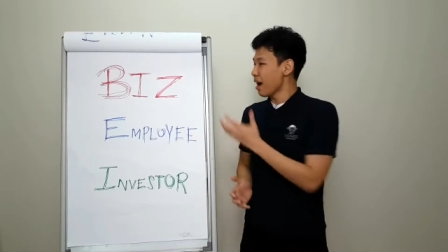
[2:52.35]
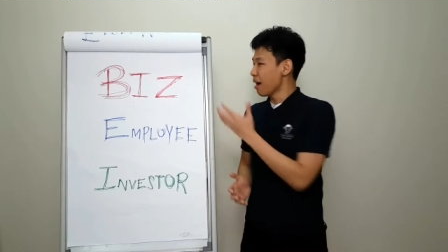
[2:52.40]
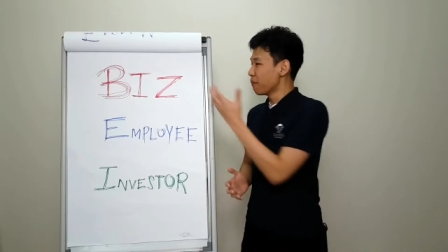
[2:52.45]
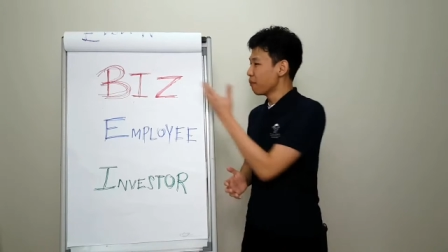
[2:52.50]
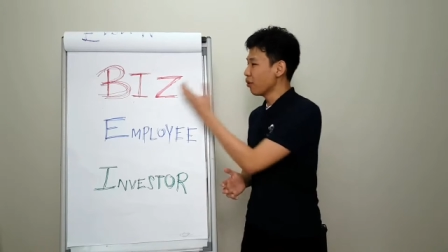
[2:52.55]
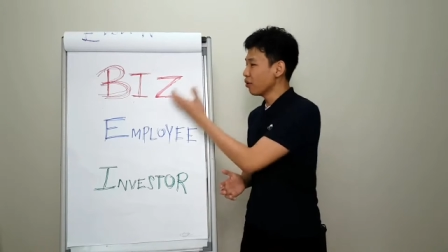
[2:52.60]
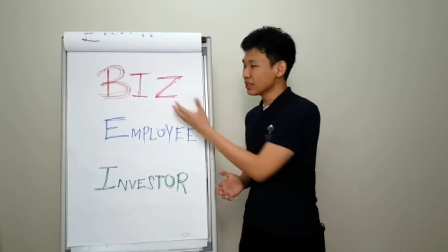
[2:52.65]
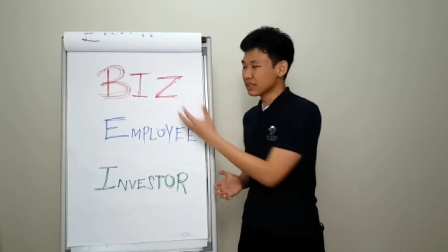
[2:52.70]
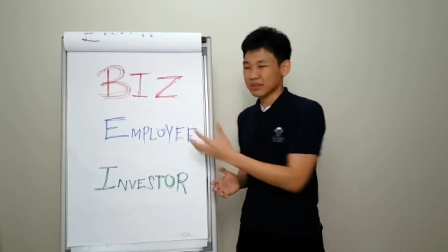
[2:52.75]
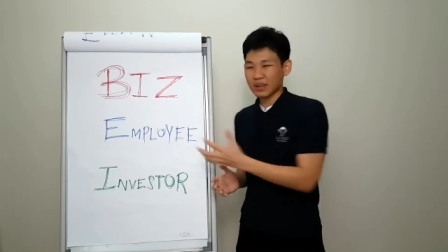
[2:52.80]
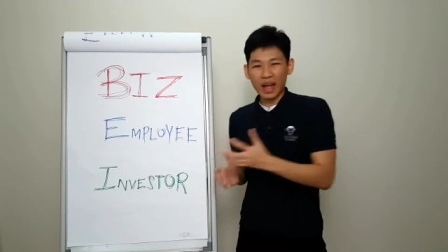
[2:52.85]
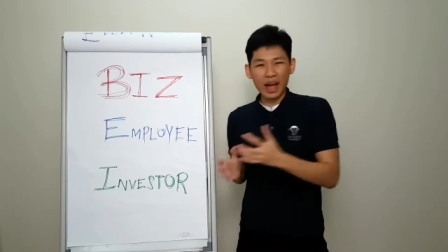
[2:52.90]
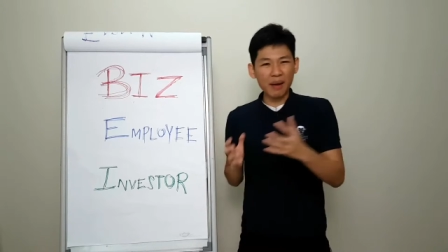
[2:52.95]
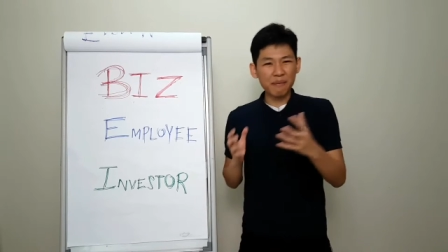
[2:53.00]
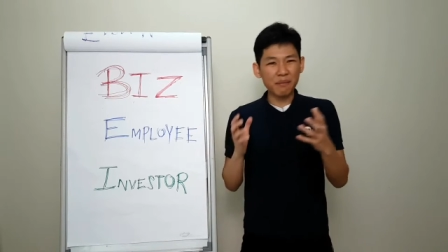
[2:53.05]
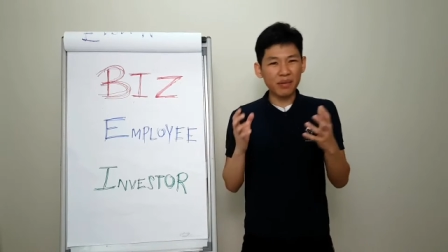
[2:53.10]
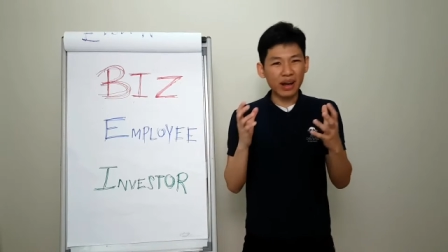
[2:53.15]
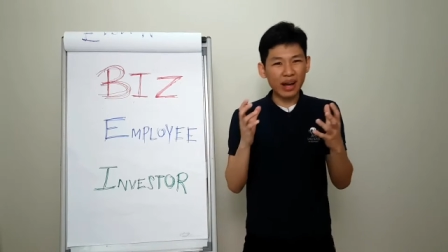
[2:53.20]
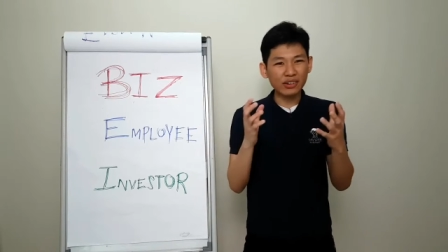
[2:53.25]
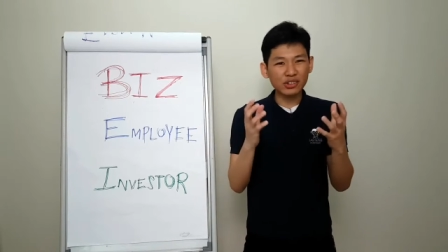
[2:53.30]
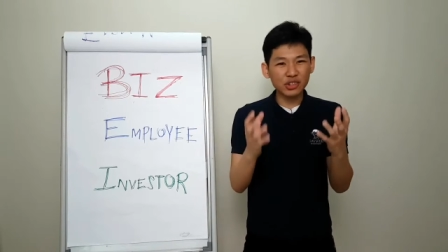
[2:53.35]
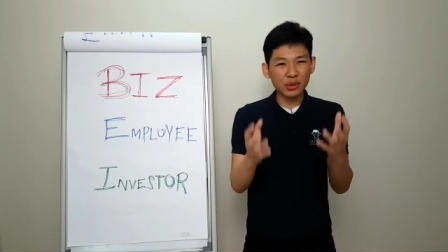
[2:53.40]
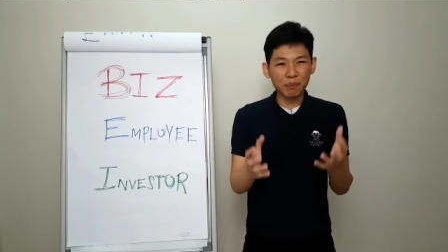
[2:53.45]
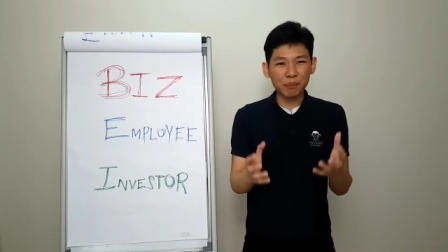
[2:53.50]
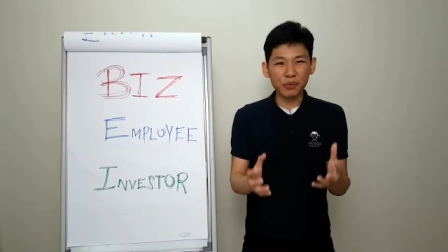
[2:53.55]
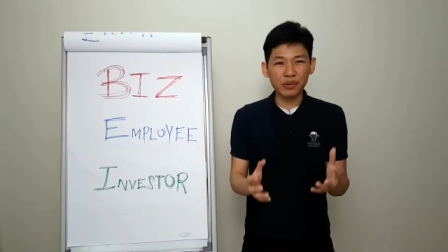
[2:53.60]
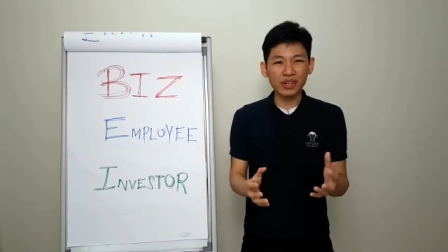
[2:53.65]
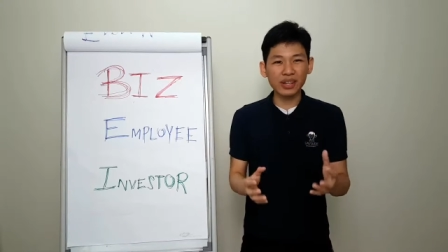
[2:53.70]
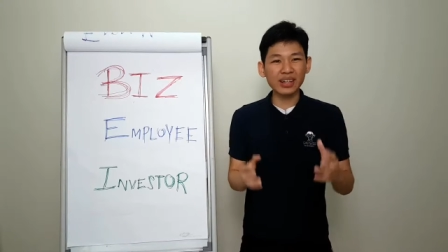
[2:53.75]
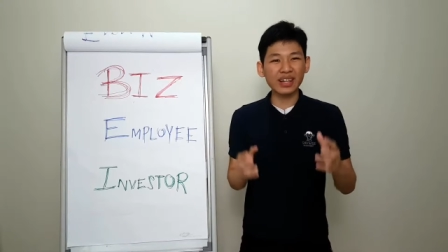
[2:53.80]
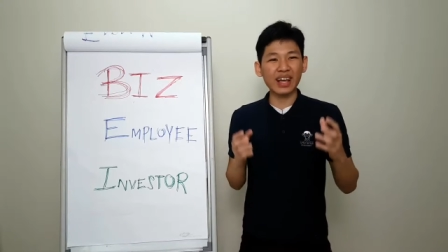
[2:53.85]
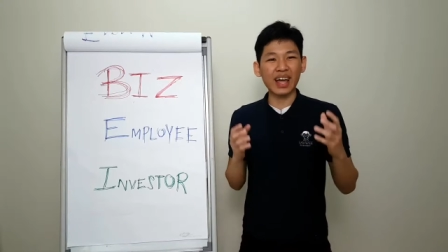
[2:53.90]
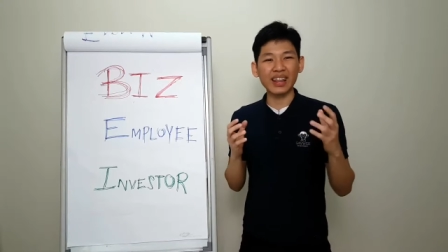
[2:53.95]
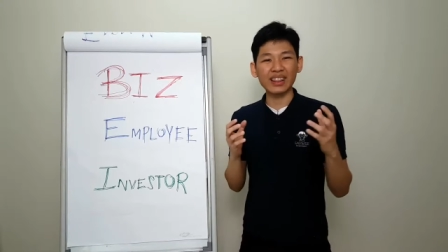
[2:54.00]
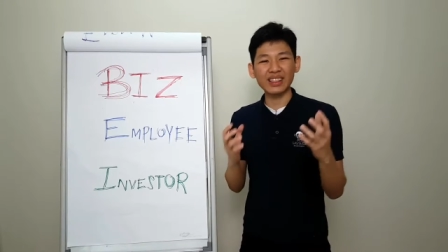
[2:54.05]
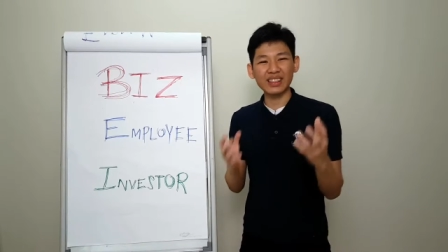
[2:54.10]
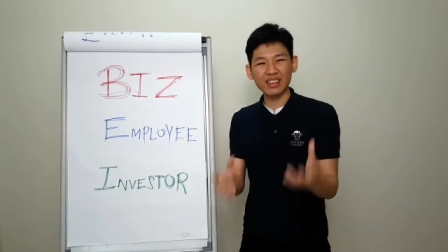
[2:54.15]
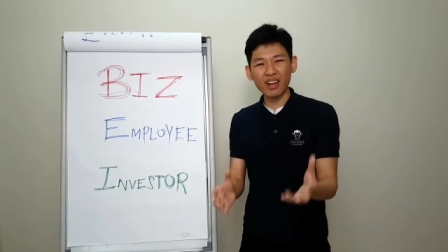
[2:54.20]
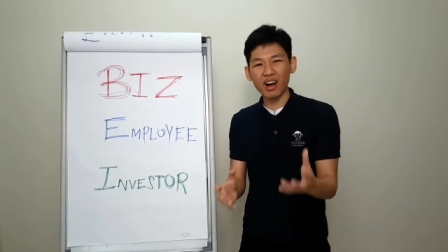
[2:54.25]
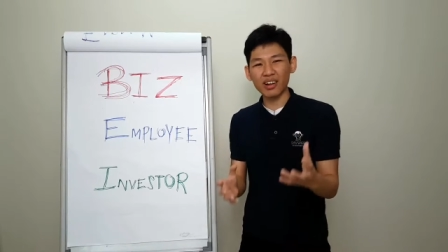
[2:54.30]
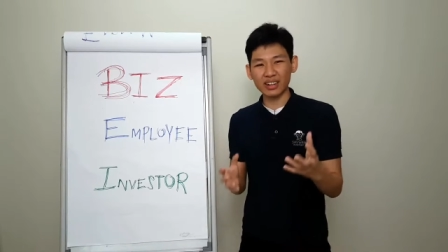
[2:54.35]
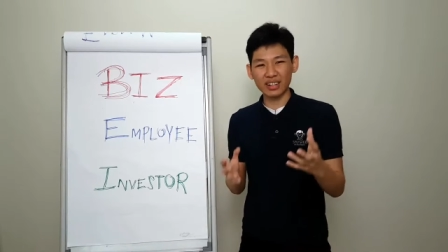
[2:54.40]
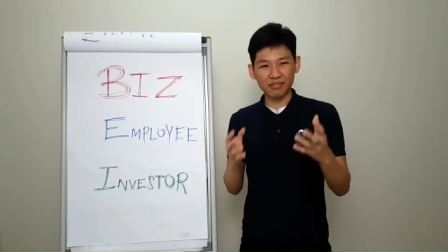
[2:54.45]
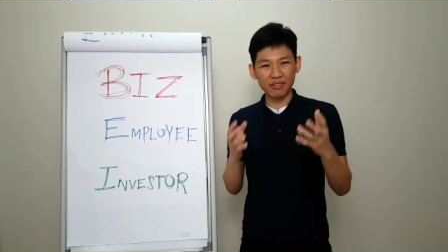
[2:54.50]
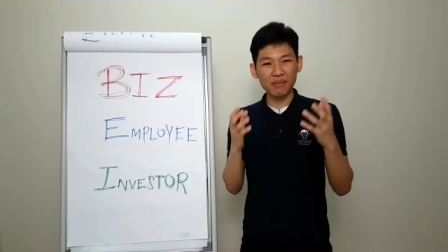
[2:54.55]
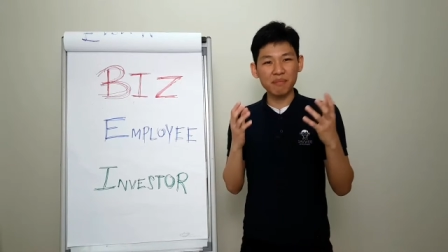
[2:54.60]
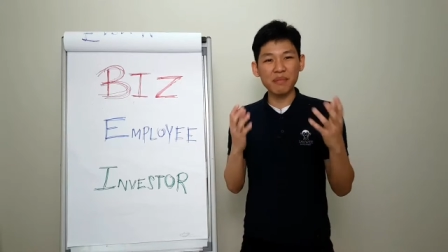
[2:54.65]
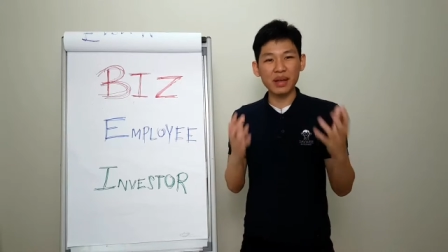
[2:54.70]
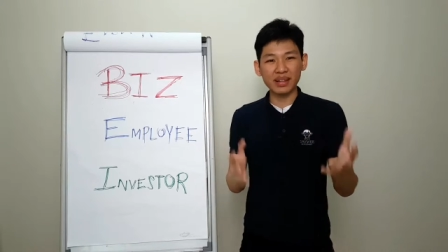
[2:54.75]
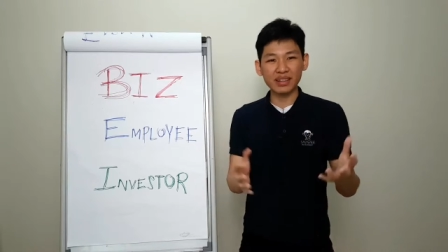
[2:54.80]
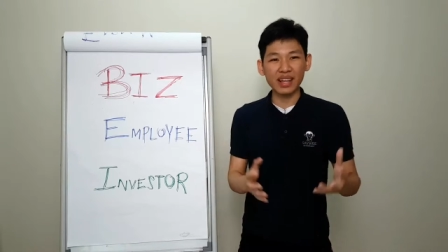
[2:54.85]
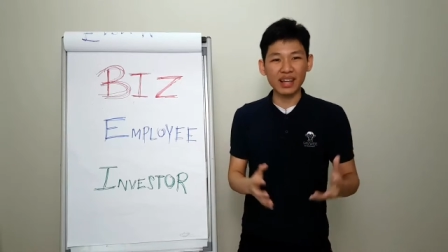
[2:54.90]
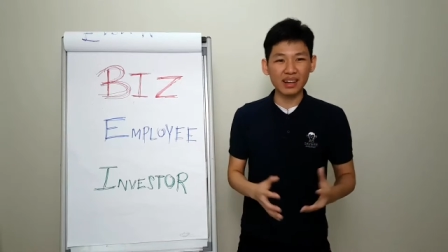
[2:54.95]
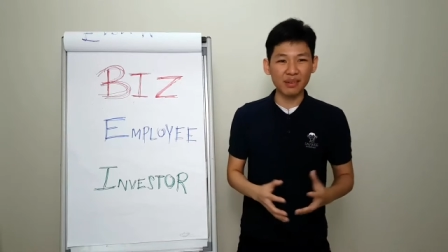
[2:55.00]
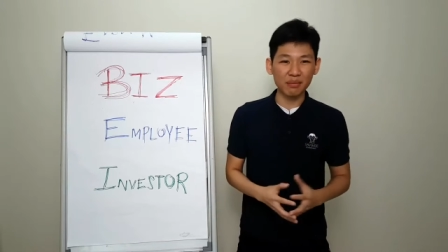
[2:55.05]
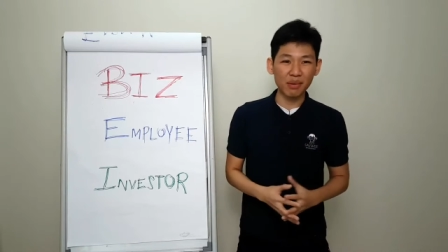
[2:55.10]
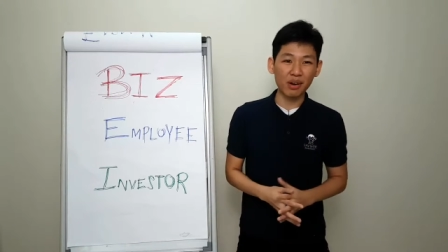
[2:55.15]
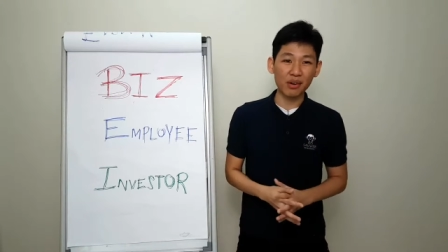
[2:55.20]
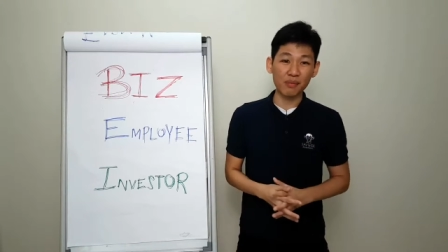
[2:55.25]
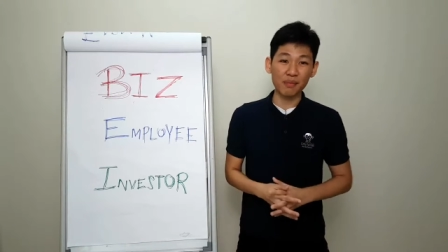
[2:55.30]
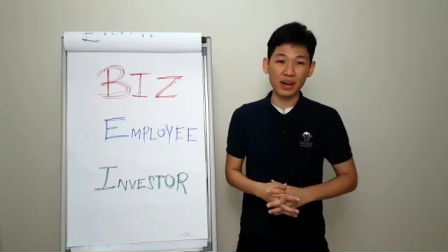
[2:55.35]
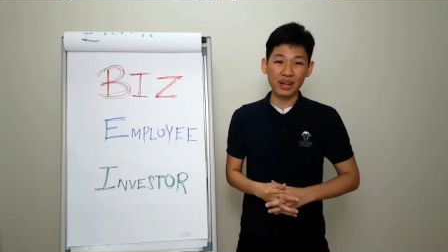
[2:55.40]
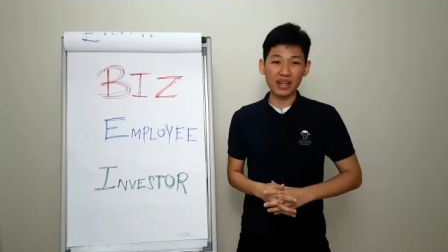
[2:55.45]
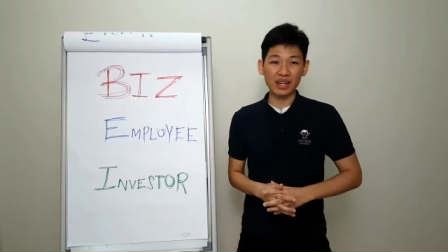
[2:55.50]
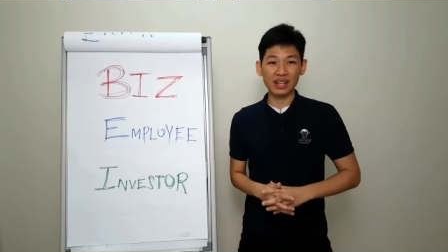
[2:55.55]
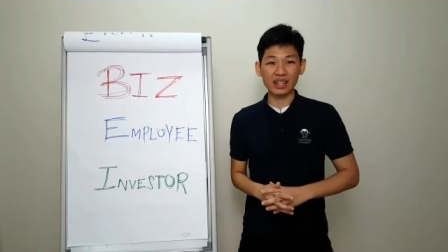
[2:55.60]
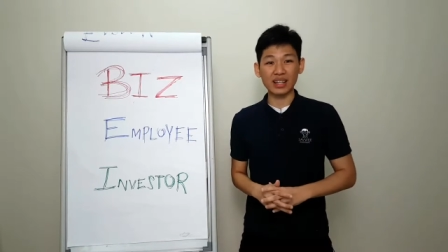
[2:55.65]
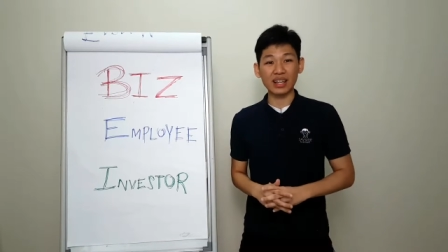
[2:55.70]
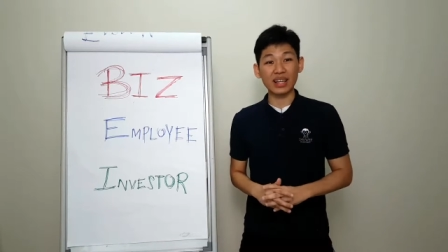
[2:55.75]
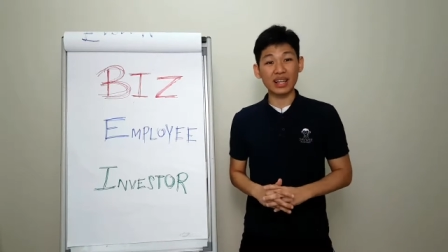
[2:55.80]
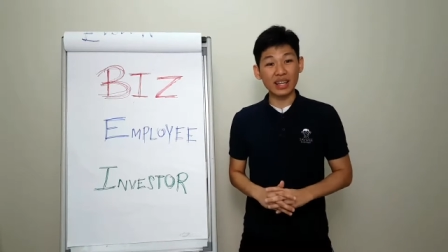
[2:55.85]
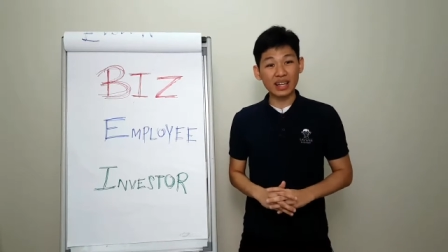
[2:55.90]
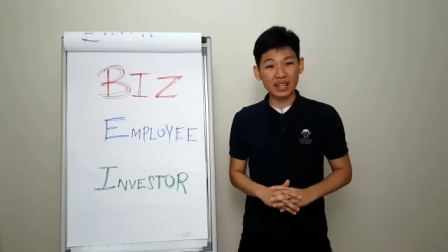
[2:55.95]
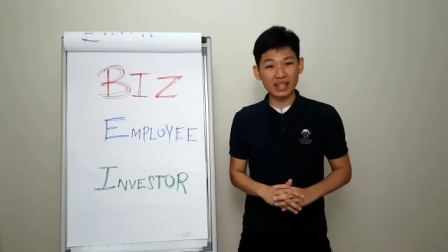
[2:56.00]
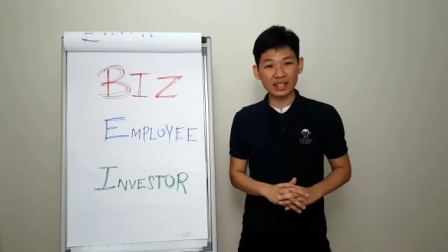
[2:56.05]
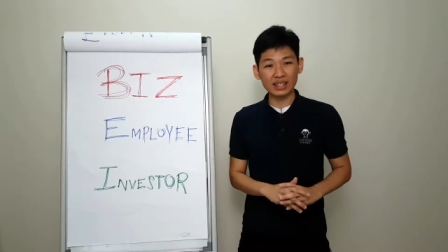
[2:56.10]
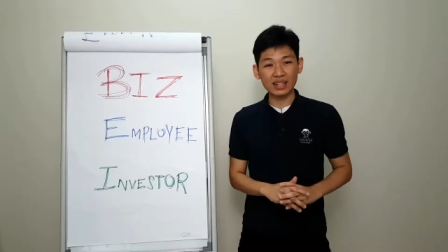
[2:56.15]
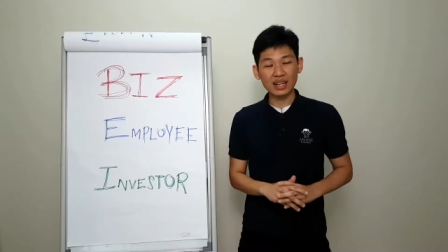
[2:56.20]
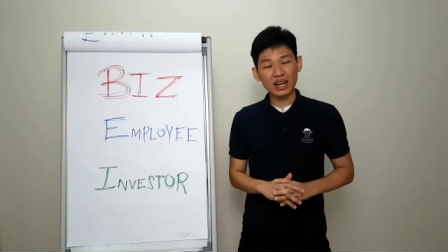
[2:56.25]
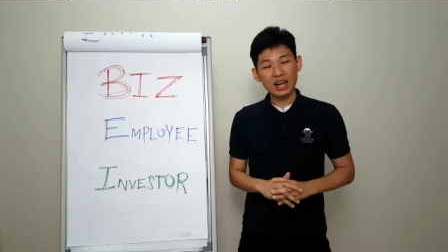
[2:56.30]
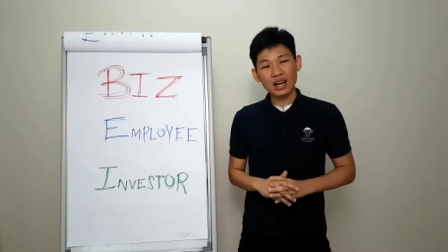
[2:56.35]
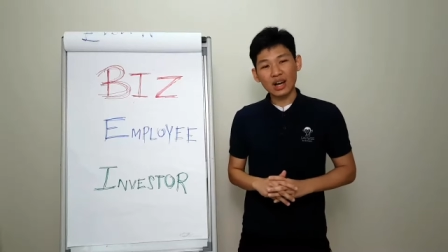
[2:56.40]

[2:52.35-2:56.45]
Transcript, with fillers: most um, entrepreneur cannot even make that amount of money in a year.